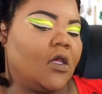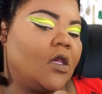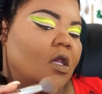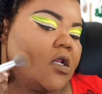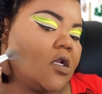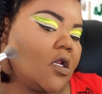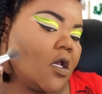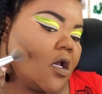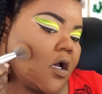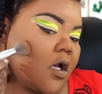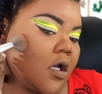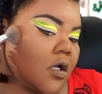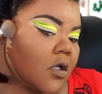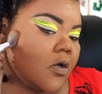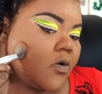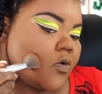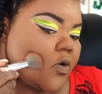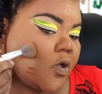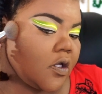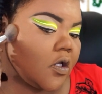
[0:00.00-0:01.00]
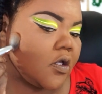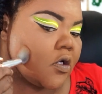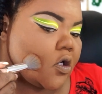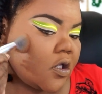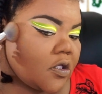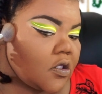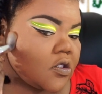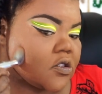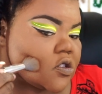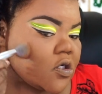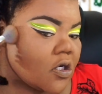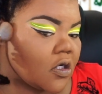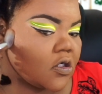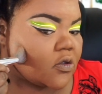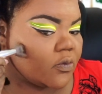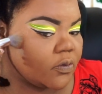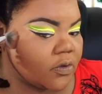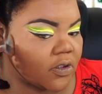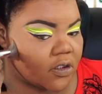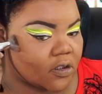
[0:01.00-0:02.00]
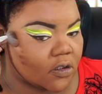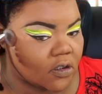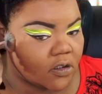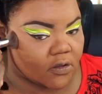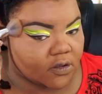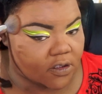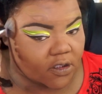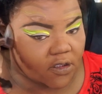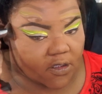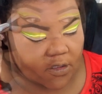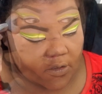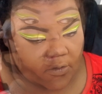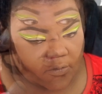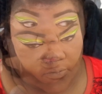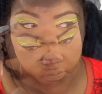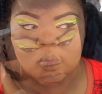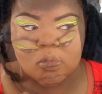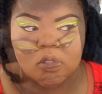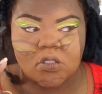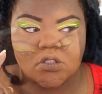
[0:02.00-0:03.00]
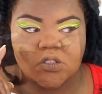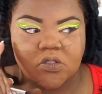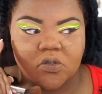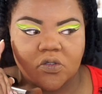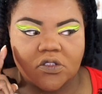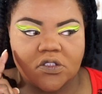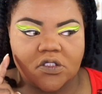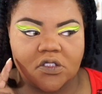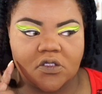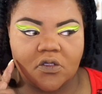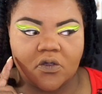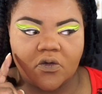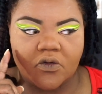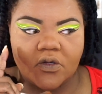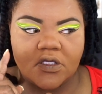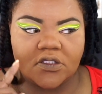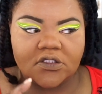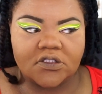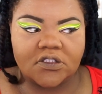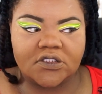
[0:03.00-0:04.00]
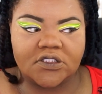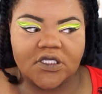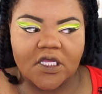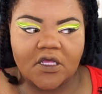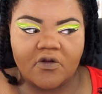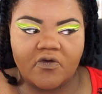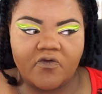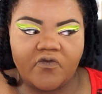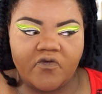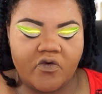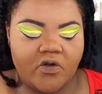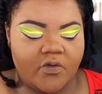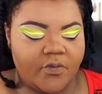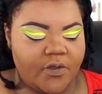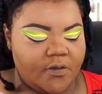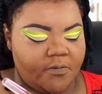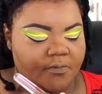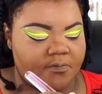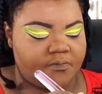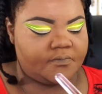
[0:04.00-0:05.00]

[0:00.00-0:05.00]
And now I'll go in and start to blend all that out. So it still creates a shadow for me.